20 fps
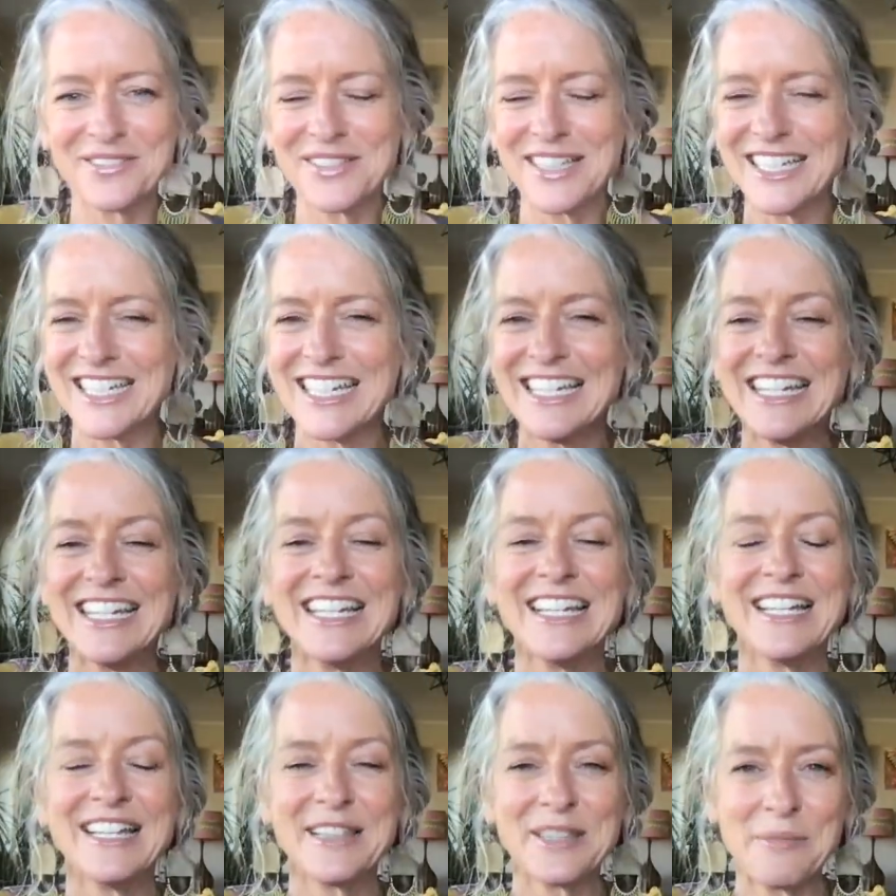Like
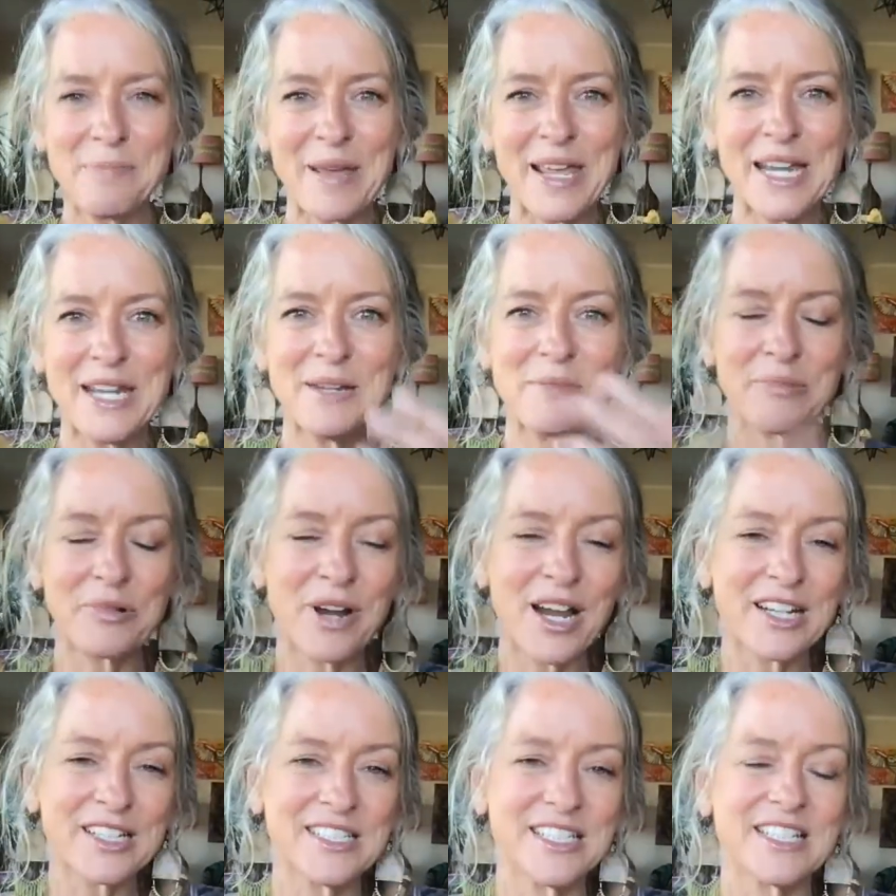the painting
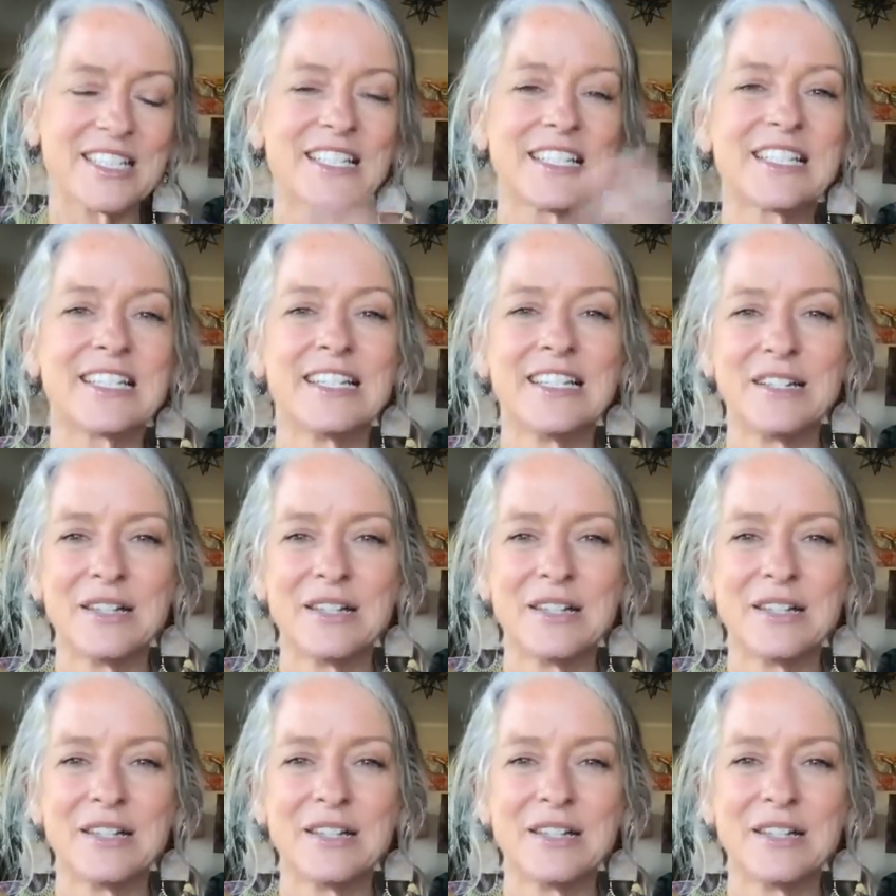practice.